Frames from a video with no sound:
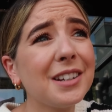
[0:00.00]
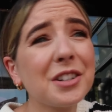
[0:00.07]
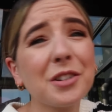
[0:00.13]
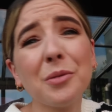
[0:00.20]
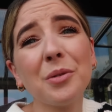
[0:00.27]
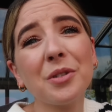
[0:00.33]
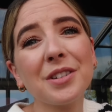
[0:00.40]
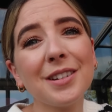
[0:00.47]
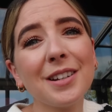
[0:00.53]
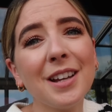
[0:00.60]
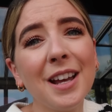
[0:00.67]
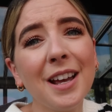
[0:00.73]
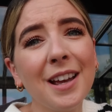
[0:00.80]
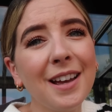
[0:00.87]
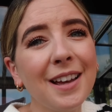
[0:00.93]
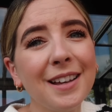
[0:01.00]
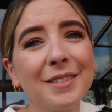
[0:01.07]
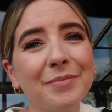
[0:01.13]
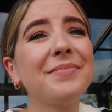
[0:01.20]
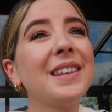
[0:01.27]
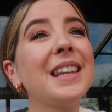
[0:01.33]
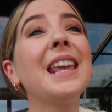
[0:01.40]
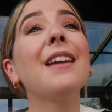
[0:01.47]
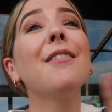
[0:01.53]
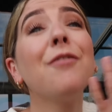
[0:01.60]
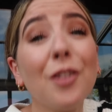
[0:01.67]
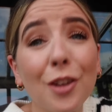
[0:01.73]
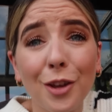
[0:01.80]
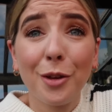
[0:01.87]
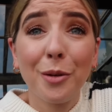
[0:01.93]
I don't know what to give
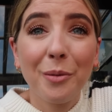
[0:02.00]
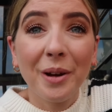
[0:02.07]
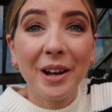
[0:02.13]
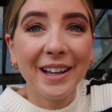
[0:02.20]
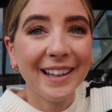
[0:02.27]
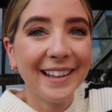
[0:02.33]
you.